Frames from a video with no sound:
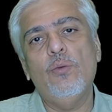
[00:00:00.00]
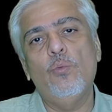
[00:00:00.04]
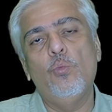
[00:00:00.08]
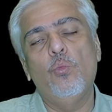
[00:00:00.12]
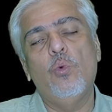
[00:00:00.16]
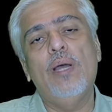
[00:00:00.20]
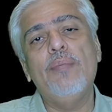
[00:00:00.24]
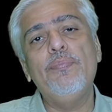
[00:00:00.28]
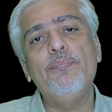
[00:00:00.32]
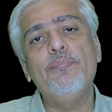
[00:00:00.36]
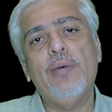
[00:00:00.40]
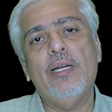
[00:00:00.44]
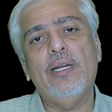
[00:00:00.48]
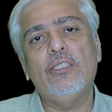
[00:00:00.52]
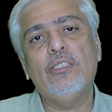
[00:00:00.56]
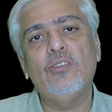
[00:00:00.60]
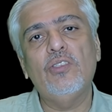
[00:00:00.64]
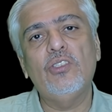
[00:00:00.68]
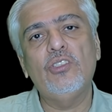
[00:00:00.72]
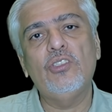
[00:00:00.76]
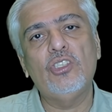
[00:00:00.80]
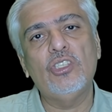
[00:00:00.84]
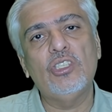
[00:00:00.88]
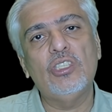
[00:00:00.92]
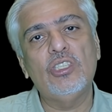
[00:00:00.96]
One part of
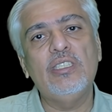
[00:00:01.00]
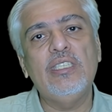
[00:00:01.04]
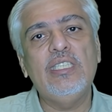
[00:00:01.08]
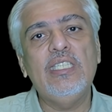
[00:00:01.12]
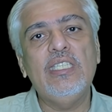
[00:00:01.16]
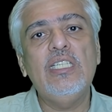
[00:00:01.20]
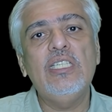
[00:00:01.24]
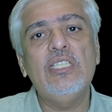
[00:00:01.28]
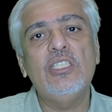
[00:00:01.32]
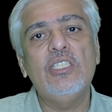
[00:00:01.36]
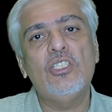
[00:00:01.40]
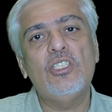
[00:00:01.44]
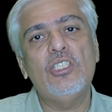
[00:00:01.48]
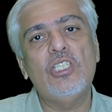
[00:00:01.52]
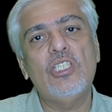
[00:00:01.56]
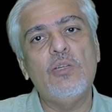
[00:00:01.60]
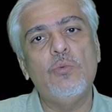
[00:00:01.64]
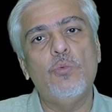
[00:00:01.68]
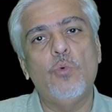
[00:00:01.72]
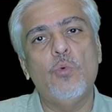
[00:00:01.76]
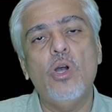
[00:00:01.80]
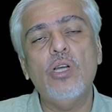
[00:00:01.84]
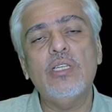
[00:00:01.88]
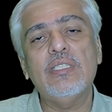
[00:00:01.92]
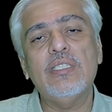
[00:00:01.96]
the journey she
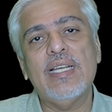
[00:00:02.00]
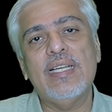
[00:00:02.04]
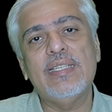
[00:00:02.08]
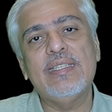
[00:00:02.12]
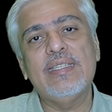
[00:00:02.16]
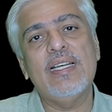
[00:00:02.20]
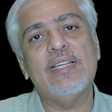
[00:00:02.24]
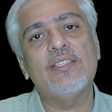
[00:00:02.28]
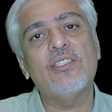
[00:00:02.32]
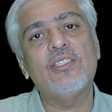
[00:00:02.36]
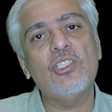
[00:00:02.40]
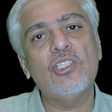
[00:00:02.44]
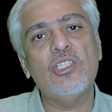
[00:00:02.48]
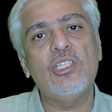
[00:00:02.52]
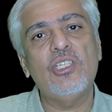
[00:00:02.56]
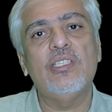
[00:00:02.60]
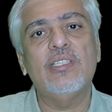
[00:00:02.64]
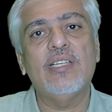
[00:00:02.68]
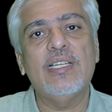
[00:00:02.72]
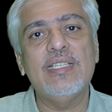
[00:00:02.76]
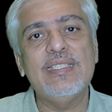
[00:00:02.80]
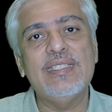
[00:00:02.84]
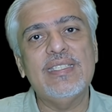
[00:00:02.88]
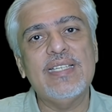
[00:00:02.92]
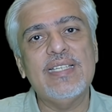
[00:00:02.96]
walks and the other she
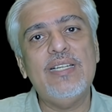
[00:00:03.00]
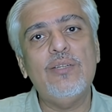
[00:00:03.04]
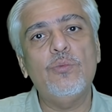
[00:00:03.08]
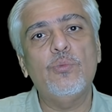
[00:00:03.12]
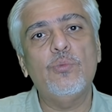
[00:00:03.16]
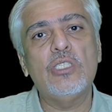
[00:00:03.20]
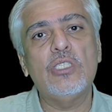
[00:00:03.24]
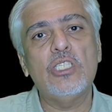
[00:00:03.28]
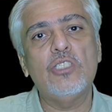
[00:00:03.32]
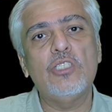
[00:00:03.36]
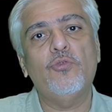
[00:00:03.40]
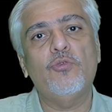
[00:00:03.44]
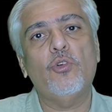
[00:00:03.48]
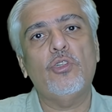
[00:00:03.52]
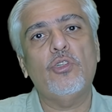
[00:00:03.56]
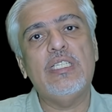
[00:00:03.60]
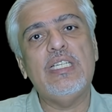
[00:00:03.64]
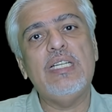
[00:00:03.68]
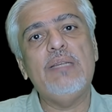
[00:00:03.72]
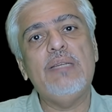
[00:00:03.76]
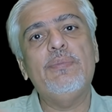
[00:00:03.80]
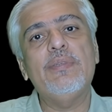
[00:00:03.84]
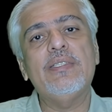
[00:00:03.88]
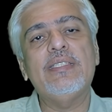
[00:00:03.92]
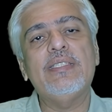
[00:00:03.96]
runs at, which is
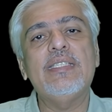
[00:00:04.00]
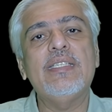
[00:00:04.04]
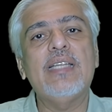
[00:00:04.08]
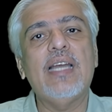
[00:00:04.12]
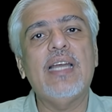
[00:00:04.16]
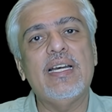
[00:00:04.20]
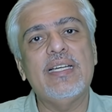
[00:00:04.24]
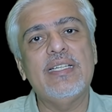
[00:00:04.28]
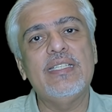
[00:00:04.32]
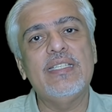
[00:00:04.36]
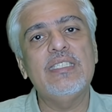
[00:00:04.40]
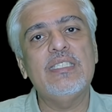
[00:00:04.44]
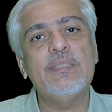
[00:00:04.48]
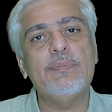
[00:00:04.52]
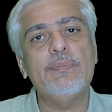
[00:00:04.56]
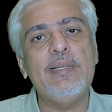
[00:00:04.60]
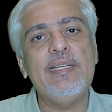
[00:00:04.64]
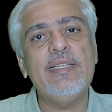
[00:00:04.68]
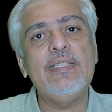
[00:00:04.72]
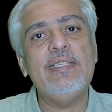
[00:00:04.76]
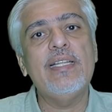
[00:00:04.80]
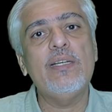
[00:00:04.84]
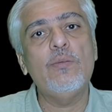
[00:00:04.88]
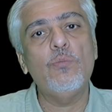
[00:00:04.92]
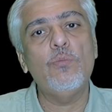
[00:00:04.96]
40% higher
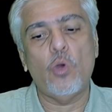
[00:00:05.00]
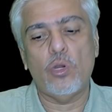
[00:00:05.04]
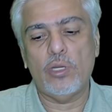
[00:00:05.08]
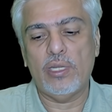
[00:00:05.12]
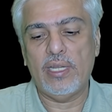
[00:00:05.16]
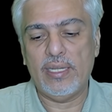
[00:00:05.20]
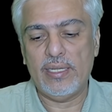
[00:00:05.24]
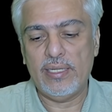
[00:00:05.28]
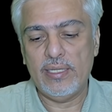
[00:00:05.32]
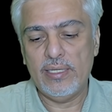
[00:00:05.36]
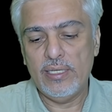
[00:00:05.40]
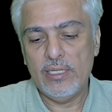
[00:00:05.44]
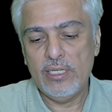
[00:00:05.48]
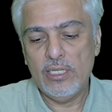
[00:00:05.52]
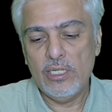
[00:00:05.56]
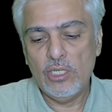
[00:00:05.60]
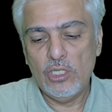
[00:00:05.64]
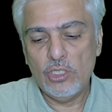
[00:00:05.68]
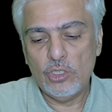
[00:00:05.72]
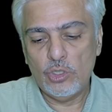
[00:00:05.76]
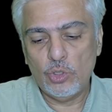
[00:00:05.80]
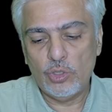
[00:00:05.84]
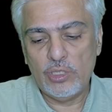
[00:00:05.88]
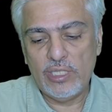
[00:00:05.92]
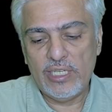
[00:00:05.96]
speed than walking.
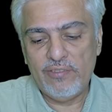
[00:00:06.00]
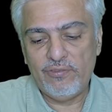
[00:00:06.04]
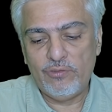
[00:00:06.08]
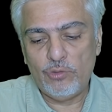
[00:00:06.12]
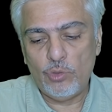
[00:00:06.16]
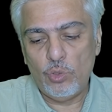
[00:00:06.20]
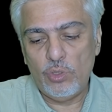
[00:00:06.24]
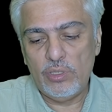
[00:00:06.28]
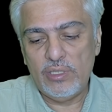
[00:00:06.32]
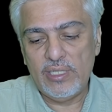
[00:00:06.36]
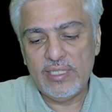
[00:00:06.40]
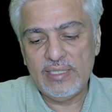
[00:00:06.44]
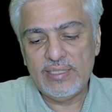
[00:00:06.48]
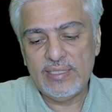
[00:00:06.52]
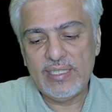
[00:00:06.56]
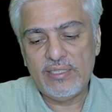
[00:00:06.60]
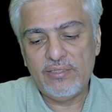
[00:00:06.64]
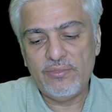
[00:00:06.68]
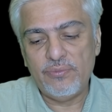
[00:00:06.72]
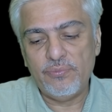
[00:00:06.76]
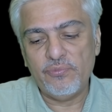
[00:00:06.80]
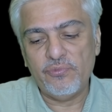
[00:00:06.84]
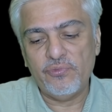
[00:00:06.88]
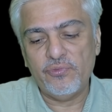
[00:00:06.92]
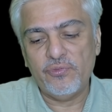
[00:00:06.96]
So they have told us
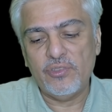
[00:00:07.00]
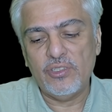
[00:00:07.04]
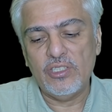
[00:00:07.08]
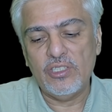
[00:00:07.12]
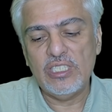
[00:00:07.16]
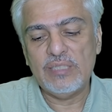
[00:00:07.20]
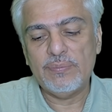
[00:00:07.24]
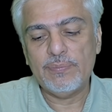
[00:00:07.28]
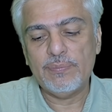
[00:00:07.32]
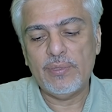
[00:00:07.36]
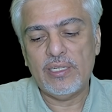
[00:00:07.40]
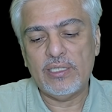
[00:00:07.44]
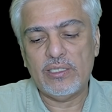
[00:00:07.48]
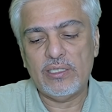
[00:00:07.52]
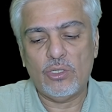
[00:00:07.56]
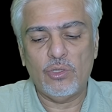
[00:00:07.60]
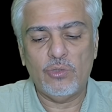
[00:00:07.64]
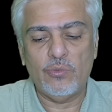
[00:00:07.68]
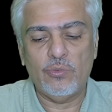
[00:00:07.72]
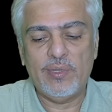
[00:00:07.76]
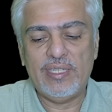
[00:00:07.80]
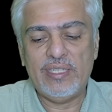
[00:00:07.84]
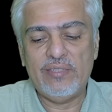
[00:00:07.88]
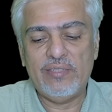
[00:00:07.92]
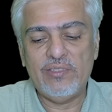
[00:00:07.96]
that first part or
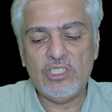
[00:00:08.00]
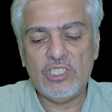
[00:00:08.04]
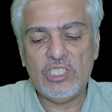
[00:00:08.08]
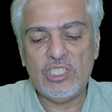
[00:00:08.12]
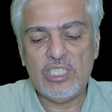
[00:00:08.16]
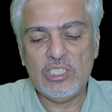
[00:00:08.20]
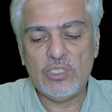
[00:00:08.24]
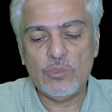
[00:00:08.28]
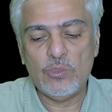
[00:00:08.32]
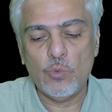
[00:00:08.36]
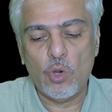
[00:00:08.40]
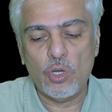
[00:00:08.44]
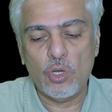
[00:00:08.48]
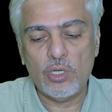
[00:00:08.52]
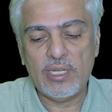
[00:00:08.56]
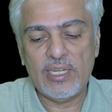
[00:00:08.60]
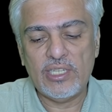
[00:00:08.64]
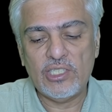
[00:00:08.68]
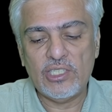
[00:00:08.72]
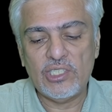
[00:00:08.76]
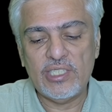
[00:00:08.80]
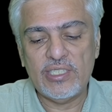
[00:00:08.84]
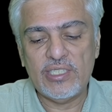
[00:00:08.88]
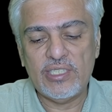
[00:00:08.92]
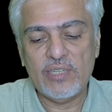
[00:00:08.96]
wherever she's walking,
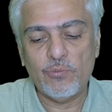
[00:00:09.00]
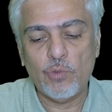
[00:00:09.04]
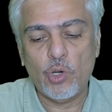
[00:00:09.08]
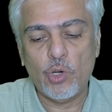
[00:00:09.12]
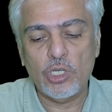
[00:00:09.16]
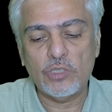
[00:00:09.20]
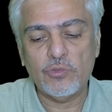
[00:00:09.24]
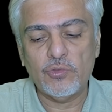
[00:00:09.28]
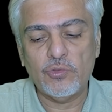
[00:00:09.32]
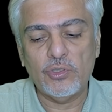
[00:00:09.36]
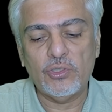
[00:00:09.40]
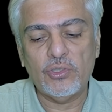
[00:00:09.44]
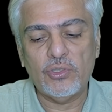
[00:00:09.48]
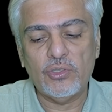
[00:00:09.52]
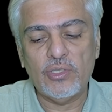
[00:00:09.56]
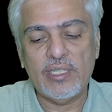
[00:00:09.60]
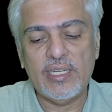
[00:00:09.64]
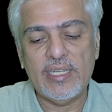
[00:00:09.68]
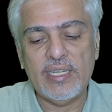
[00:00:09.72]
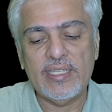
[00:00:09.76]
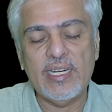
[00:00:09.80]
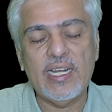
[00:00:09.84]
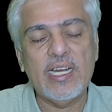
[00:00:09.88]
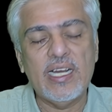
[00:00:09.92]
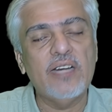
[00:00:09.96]
she walks for
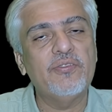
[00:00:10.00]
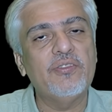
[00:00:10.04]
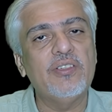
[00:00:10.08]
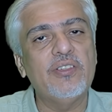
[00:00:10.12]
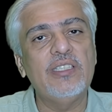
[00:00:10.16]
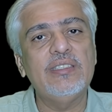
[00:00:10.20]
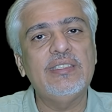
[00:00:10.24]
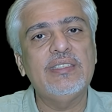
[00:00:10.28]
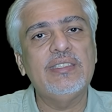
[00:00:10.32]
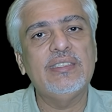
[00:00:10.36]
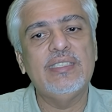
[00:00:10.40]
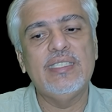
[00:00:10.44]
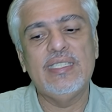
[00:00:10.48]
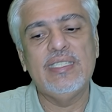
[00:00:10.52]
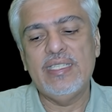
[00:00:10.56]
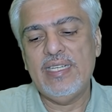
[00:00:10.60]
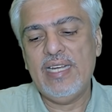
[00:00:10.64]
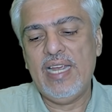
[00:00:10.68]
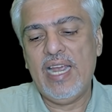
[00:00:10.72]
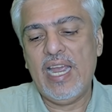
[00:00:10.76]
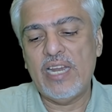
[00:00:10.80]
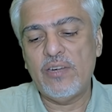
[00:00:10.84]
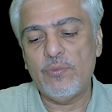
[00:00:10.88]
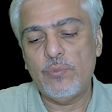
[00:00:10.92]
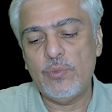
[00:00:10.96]
3.5 hours.
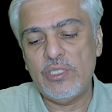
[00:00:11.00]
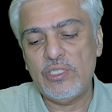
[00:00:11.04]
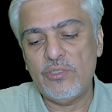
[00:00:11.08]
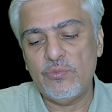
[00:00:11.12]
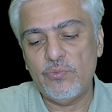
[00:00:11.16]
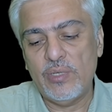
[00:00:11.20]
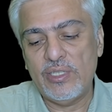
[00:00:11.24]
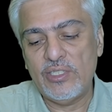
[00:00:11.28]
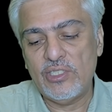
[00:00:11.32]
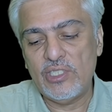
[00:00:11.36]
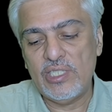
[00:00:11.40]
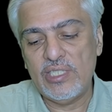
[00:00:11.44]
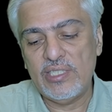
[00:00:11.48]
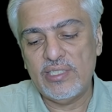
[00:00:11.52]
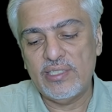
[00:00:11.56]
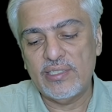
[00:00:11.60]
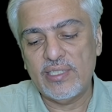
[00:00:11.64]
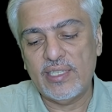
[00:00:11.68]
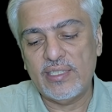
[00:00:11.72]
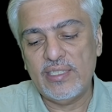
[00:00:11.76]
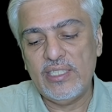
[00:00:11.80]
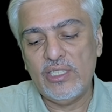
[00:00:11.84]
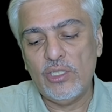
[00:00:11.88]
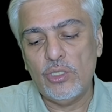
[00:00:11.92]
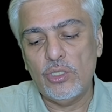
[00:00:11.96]
And when she's
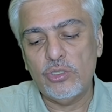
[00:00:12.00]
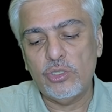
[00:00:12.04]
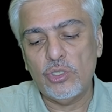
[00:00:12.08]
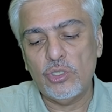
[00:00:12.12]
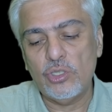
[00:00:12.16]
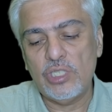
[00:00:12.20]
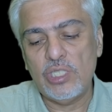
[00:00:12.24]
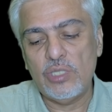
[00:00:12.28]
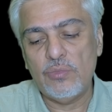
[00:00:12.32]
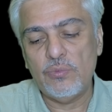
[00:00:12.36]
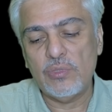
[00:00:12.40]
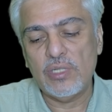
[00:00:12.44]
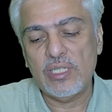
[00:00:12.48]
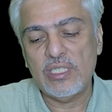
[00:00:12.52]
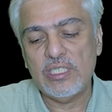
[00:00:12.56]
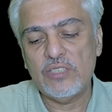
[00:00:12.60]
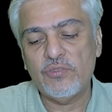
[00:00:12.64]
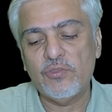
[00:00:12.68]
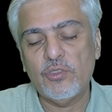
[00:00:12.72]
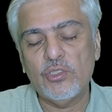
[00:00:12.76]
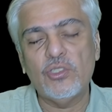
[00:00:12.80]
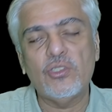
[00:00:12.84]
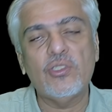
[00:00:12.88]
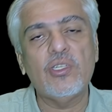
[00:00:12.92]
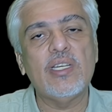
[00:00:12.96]
running also, she runs
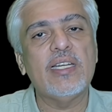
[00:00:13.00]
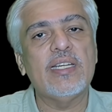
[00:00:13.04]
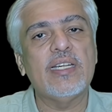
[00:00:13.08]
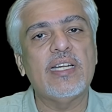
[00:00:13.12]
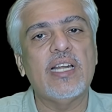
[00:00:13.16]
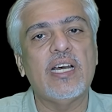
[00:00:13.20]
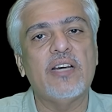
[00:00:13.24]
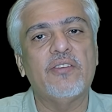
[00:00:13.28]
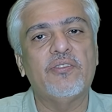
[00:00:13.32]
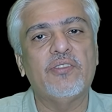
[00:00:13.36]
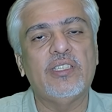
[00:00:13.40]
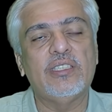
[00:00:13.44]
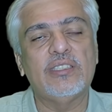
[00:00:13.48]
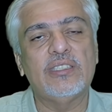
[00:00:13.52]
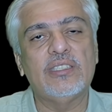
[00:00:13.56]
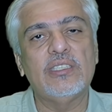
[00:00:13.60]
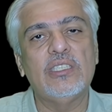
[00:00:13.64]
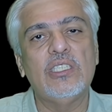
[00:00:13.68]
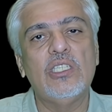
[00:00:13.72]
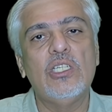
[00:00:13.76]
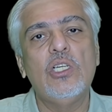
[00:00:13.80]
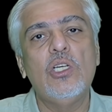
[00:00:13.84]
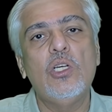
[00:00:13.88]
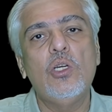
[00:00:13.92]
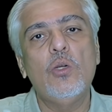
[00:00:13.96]
for 3.5 hours.
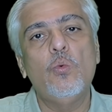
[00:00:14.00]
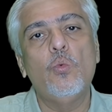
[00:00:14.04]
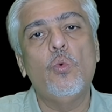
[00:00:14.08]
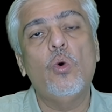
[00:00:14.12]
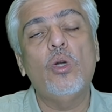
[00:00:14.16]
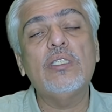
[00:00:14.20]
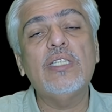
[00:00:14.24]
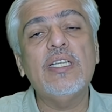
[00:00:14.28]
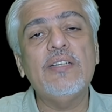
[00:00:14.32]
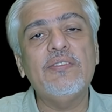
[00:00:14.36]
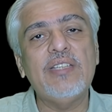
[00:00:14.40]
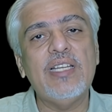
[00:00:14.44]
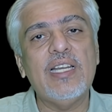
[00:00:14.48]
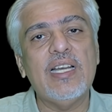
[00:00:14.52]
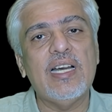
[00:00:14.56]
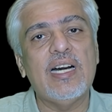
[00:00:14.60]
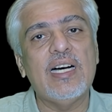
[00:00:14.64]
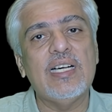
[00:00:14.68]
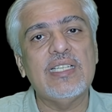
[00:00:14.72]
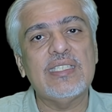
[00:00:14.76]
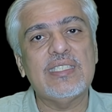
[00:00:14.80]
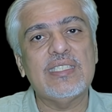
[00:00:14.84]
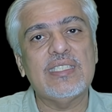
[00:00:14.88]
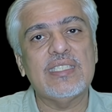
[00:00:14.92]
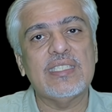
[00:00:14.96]
What have they
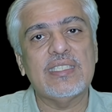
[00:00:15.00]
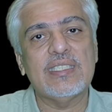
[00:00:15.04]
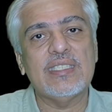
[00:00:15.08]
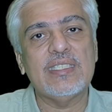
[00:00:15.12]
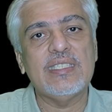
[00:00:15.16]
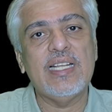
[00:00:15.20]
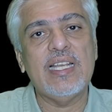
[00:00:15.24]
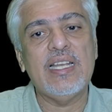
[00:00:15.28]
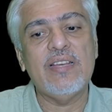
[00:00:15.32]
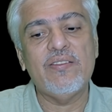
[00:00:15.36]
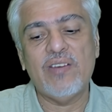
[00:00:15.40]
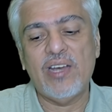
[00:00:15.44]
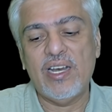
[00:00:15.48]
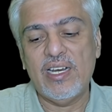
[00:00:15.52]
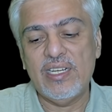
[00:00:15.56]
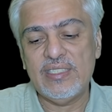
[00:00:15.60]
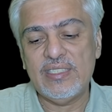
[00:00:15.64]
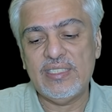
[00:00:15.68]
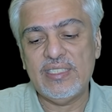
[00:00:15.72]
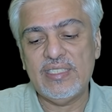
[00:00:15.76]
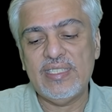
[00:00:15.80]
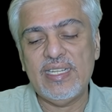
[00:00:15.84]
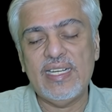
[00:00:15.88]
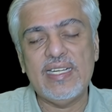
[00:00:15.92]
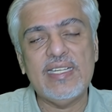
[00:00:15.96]
asked us? They have
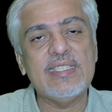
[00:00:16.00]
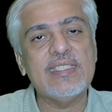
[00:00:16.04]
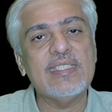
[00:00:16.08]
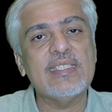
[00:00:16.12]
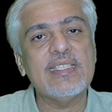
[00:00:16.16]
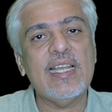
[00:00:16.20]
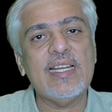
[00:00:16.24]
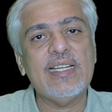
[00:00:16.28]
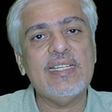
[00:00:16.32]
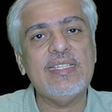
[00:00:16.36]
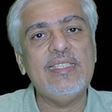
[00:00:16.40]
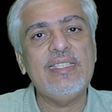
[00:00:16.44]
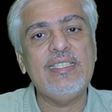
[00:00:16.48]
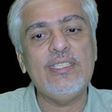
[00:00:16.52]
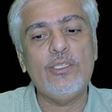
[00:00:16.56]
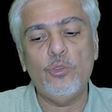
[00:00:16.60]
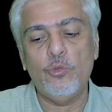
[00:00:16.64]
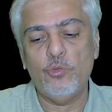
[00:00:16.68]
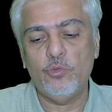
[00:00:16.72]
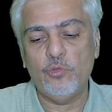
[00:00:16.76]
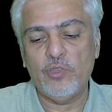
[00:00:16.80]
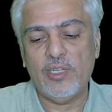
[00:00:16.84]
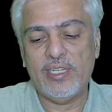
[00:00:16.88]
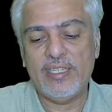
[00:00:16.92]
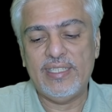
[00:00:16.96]
asked us exactly to
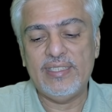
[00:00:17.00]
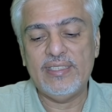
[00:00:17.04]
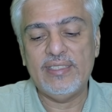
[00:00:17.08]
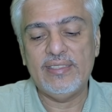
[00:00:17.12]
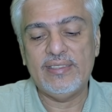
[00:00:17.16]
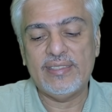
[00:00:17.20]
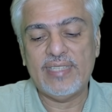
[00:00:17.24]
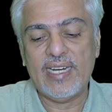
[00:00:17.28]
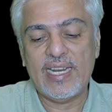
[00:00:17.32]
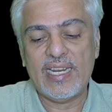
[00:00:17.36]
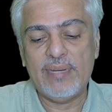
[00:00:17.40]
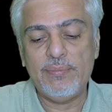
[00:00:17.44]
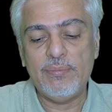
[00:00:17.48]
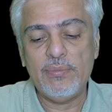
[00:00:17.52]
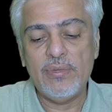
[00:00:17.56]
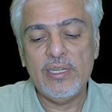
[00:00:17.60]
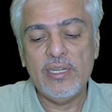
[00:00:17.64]
find the time.